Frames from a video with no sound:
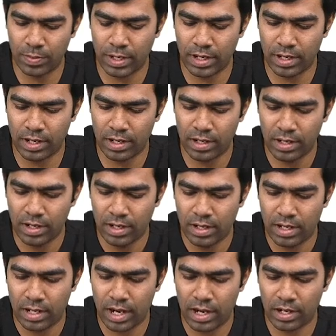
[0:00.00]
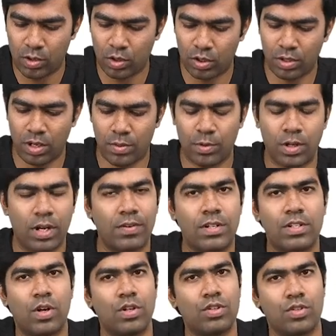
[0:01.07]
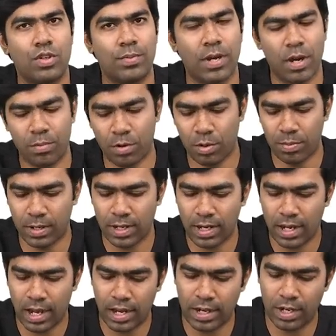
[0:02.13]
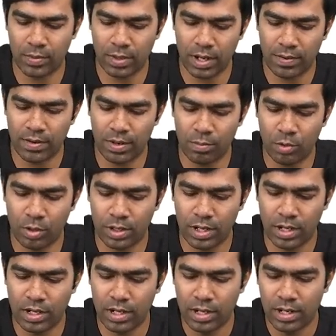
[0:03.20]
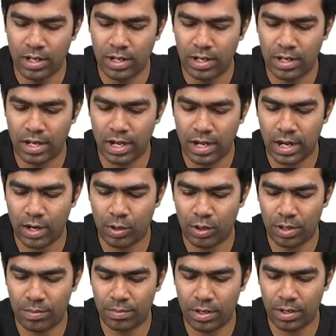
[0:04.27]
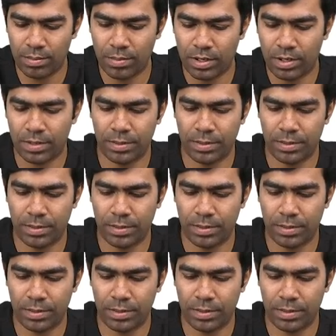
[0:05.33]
per liter, and growth hormone levels also should be appropriately high to a level more than 10 nanogram per ml.